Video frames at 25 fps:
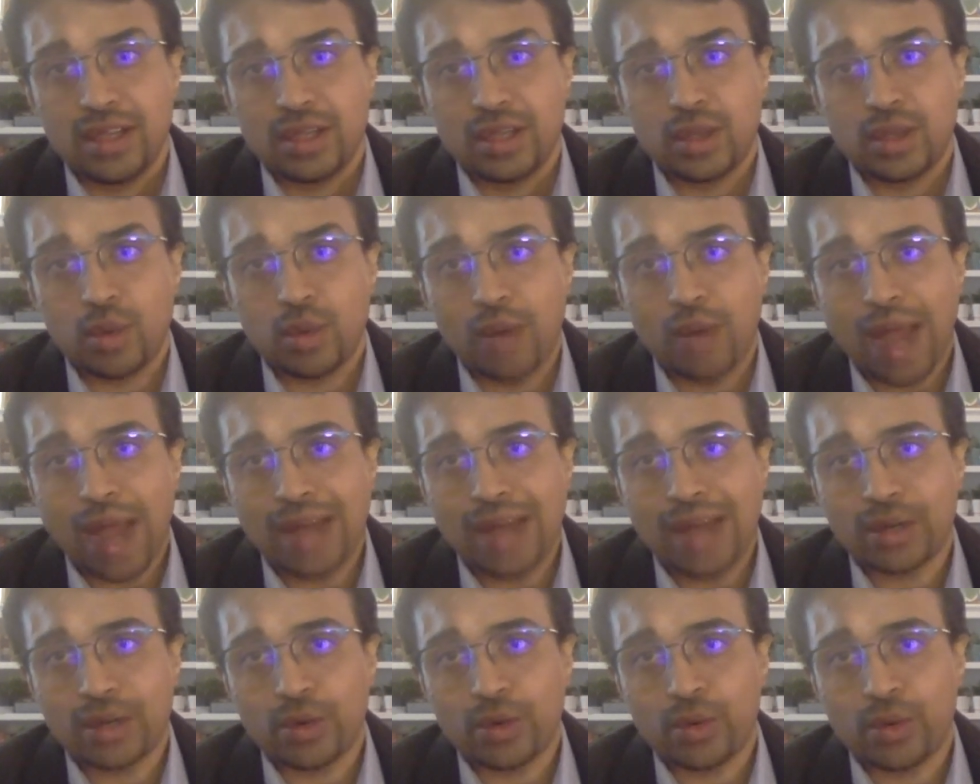
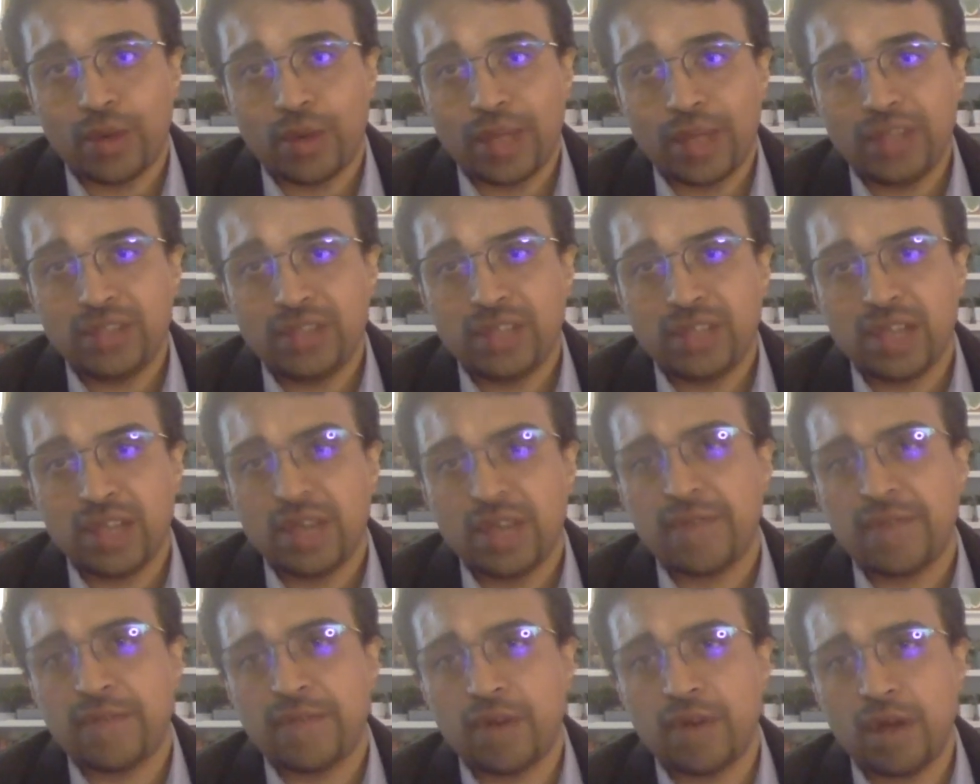threat ranging
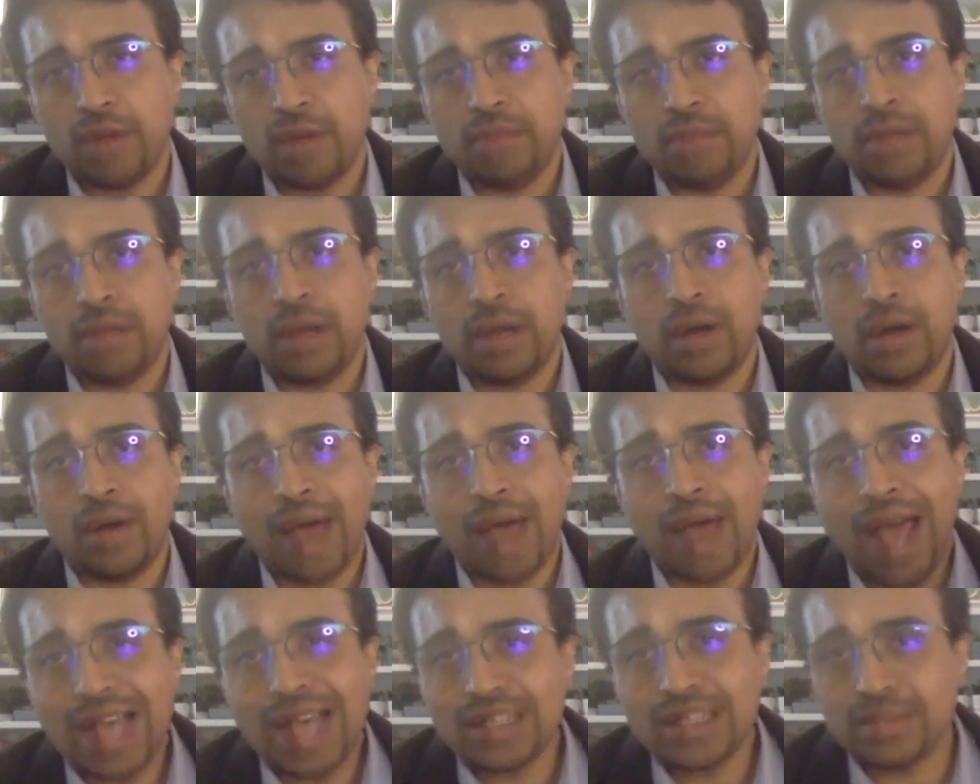from
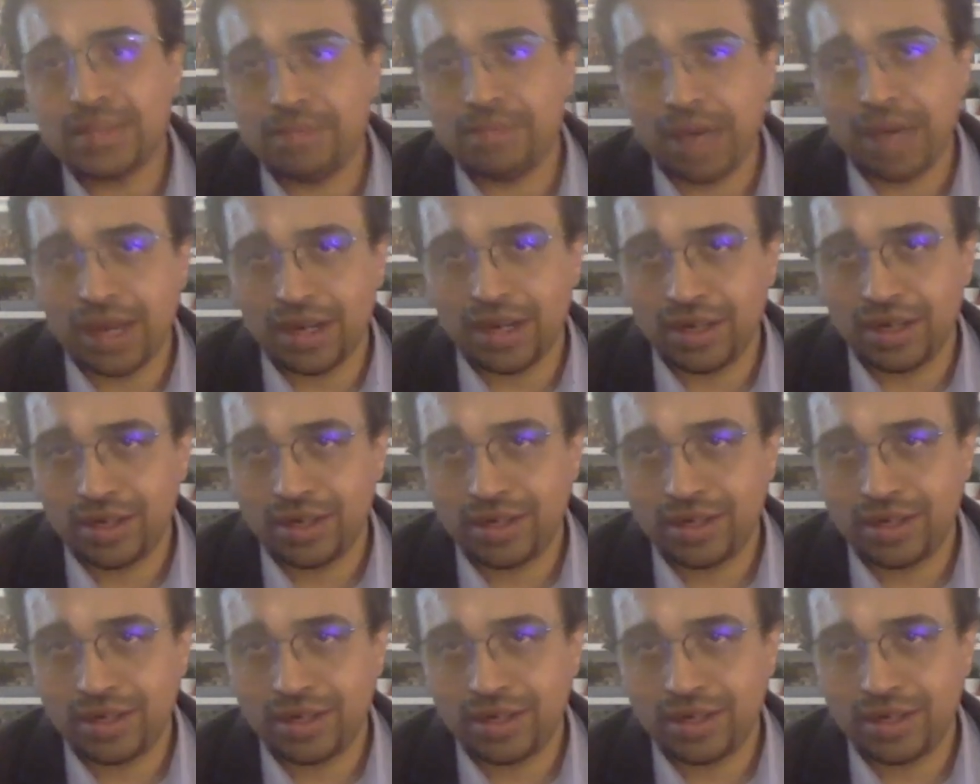harassment